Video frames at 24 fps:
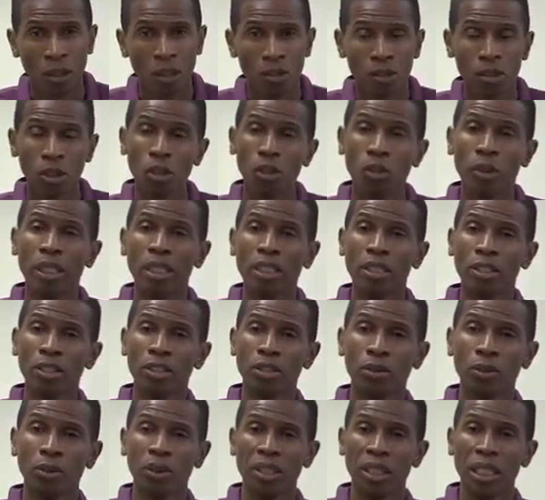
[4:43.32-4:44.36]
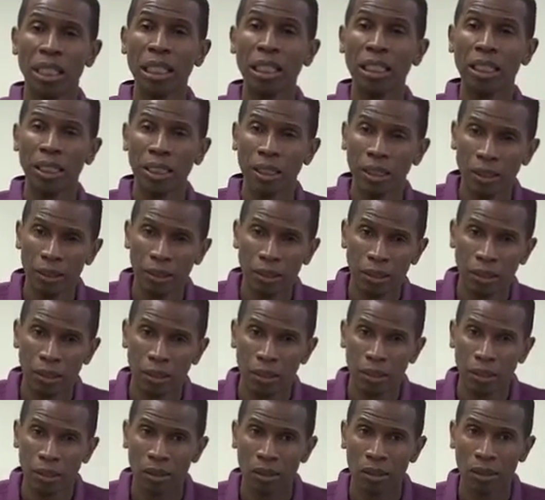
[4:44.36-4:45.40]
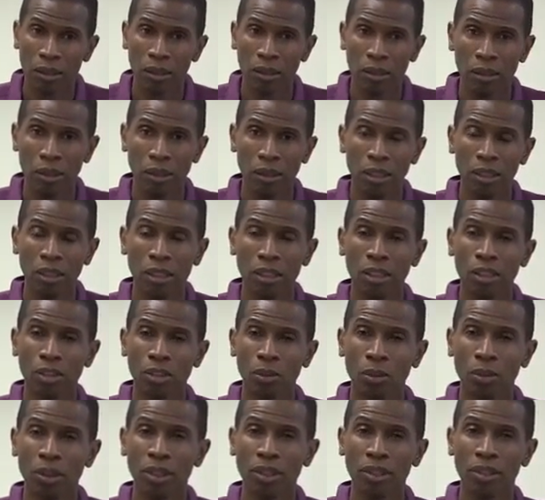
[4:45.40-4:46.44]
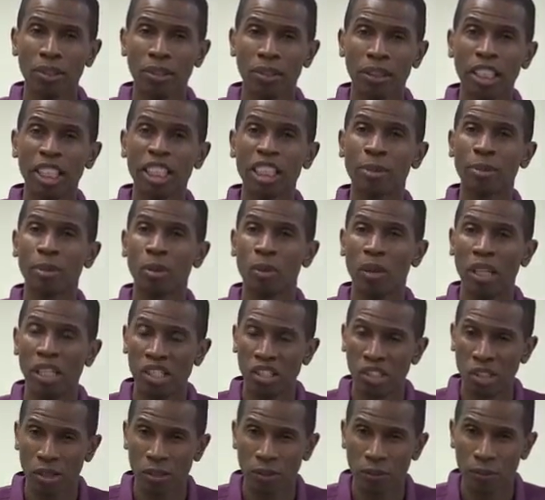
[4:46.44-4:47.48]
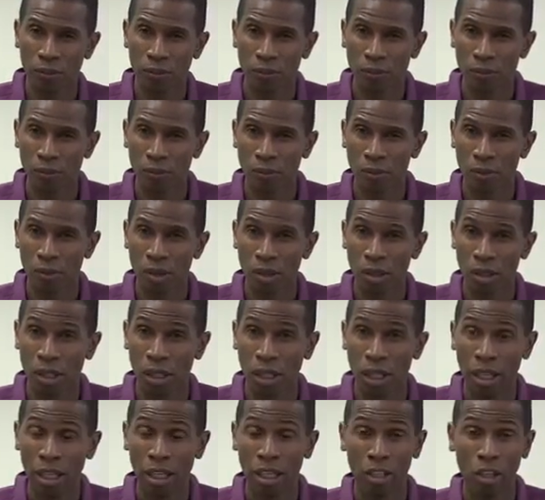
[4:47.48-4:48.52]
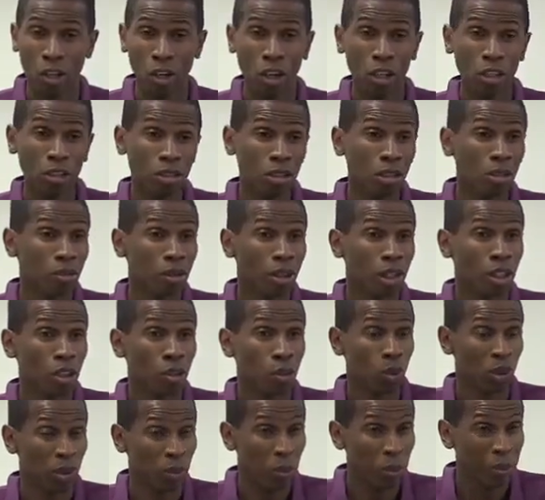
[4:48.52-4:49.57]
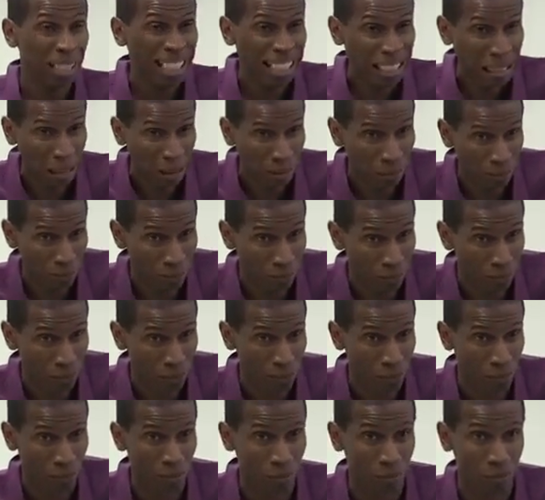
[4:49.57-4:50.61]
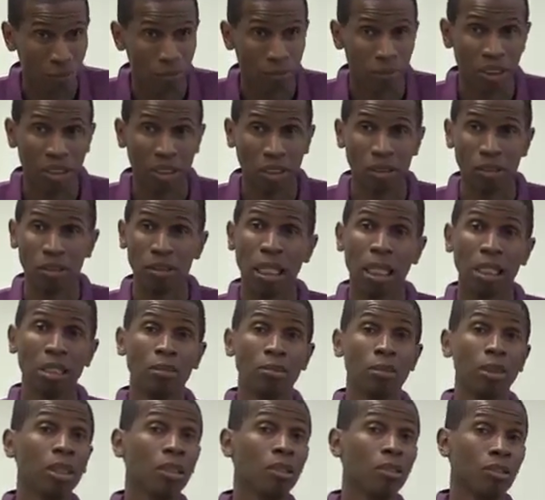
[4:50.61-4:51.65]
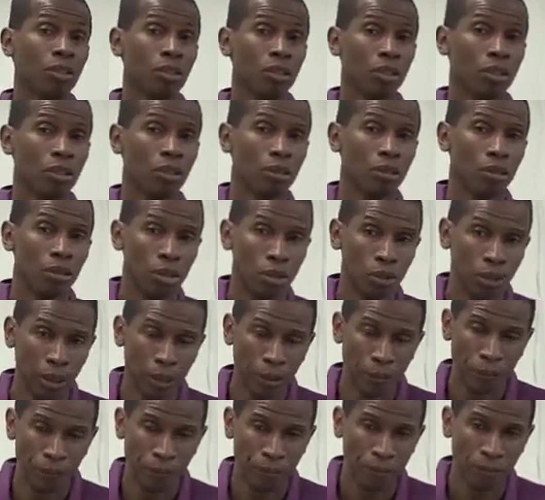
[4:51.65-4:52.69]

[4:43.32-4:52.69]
So green deals with healing. It deals with inspiration. It also deals with money because dollar bills are green.